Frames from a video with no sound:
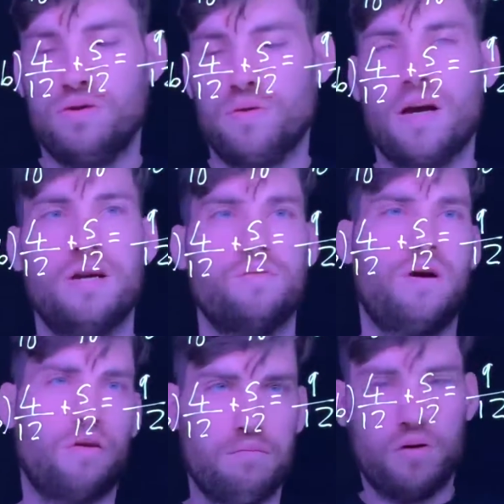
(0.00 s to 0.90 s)
Okay, as well,
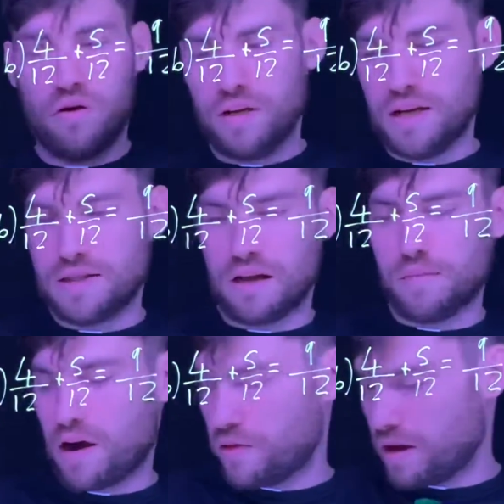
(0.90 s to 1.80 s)
I'll go more in detail about